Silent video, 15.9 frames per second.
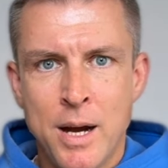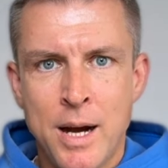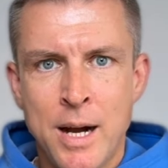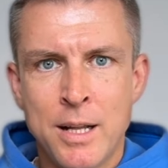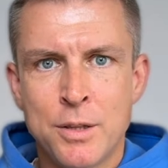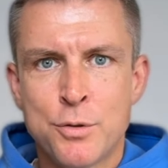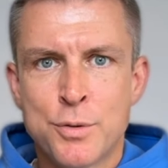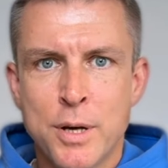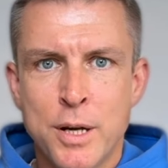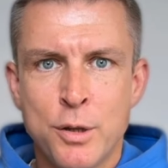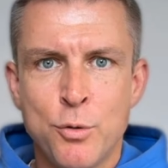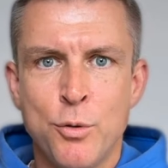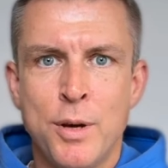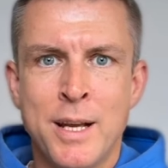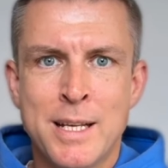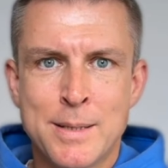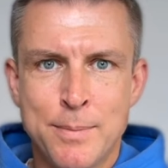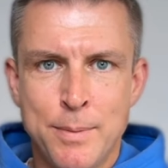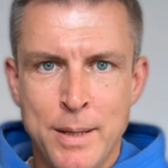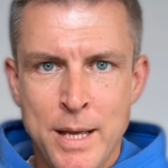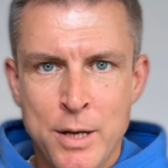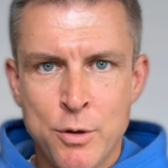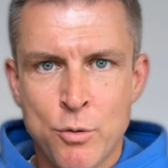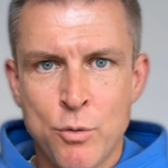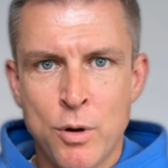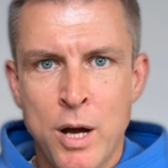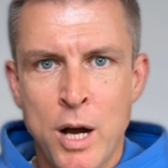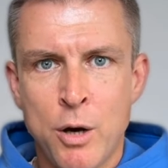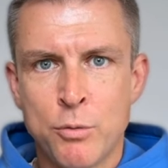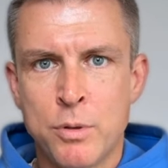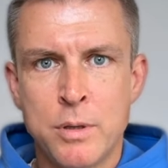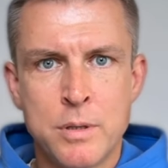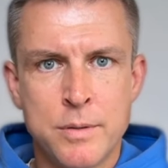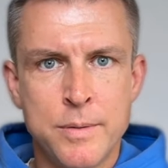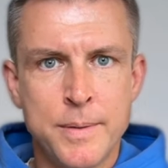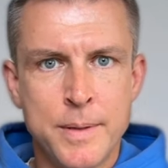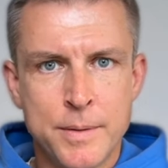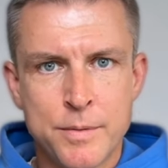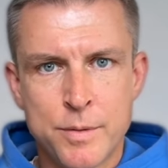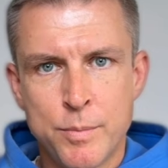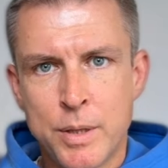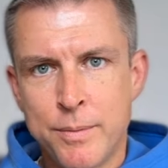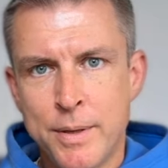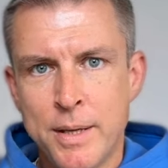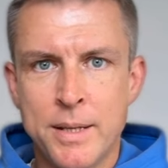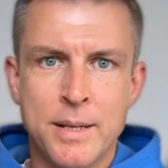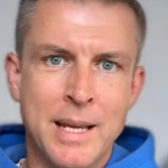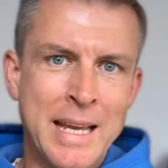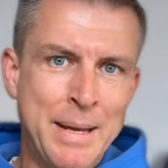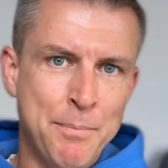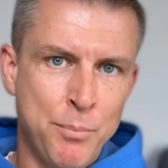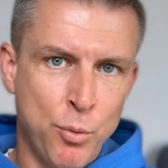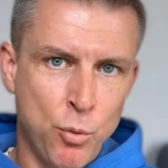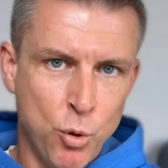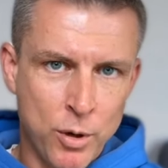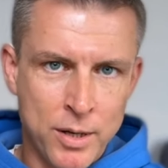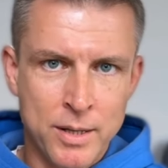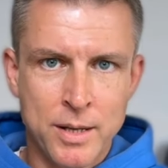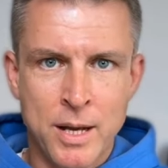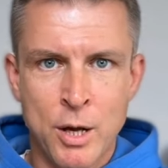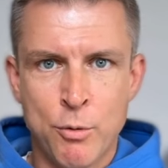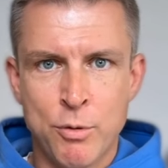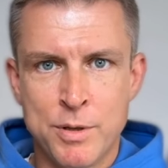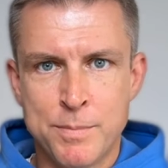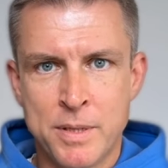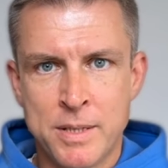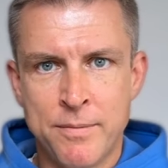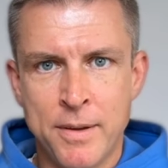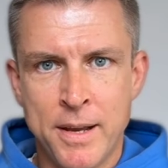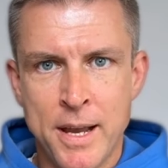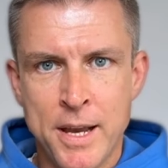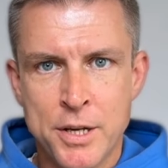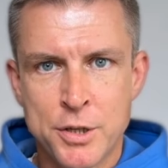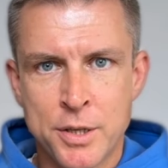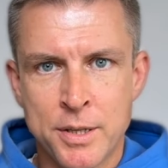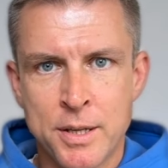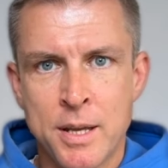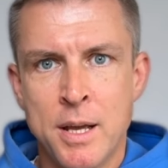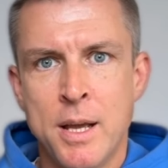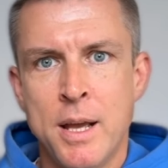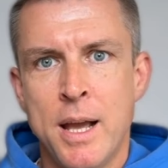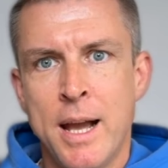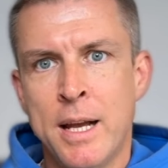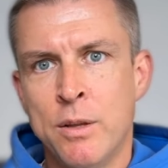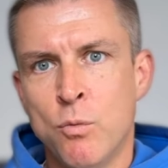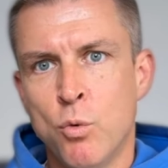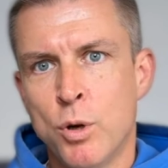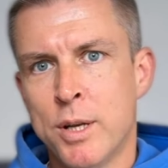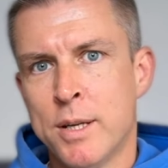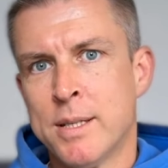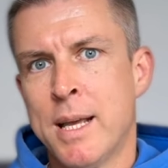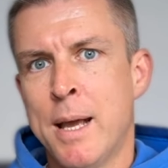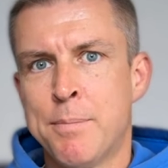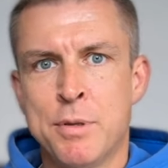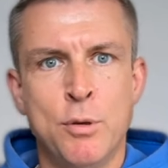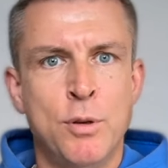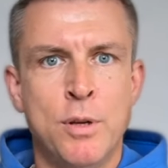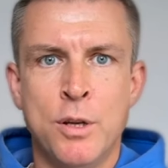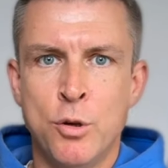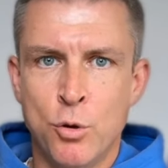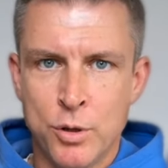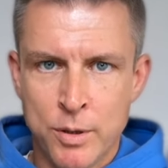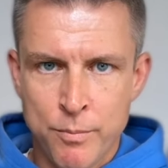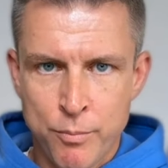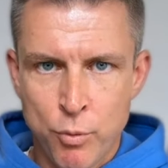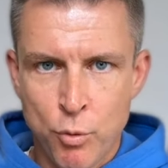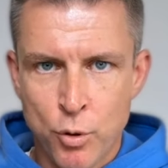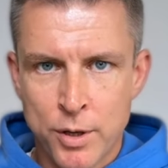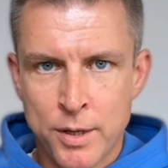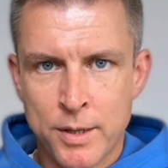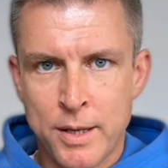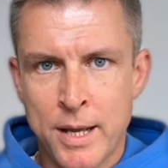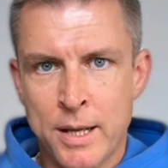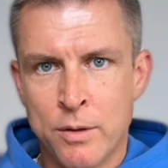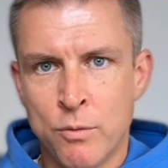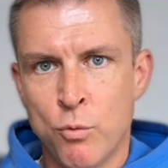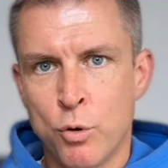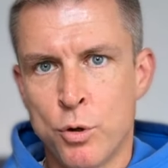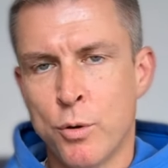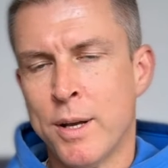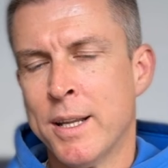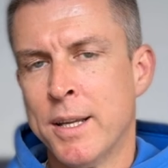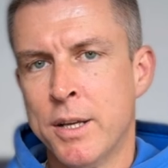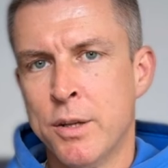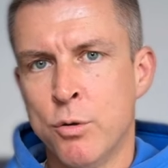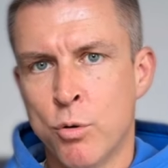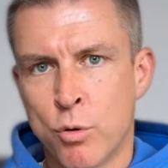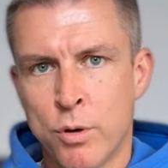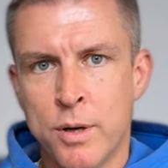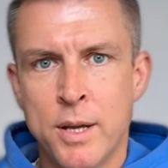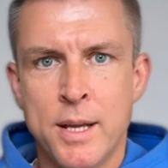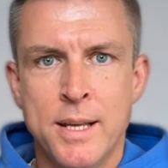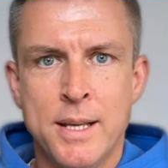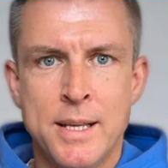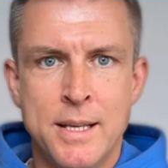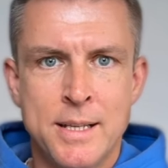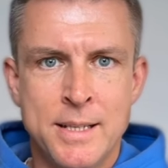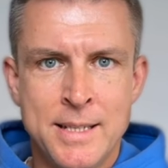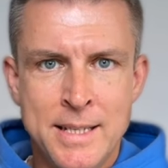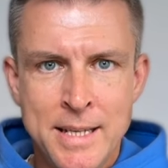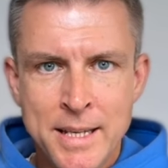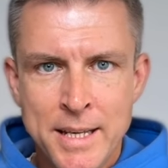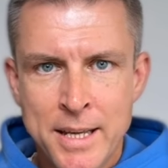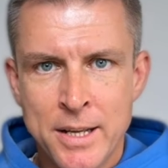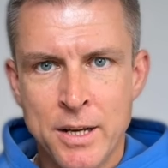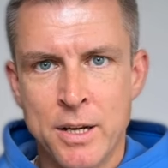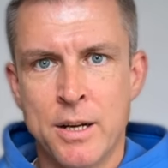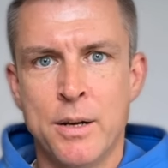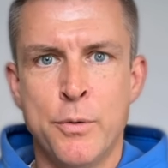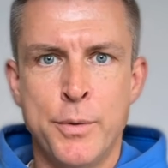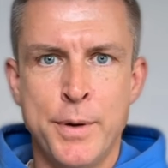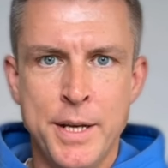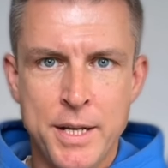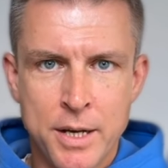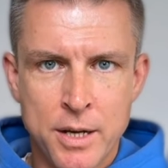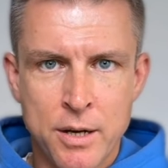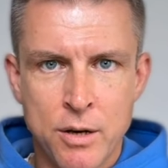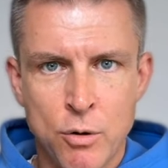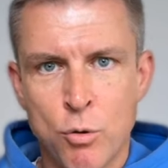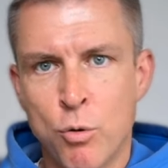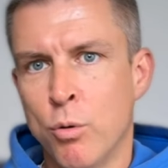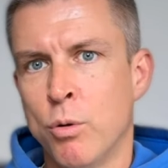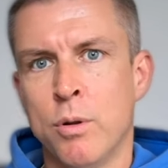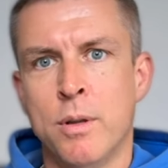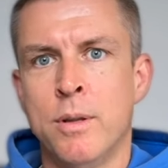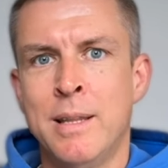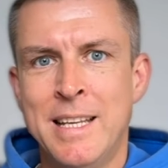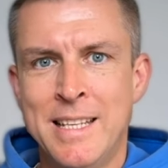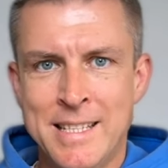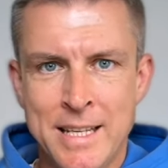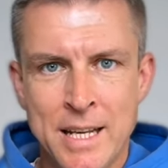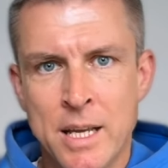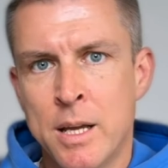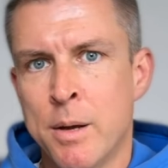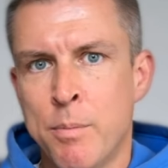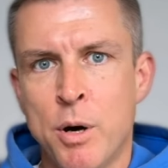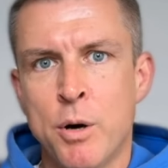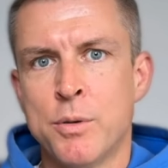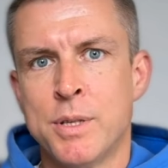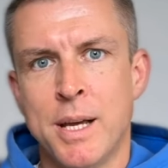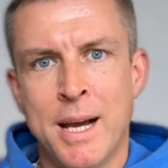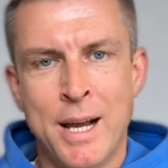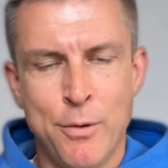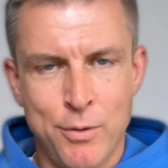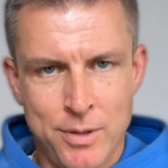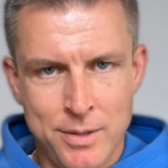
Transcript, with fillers: I'll try to explain you how to distinguish between important I O L specification and what is absolutely not important and what you can ignore thinking, reading, or listening about the I O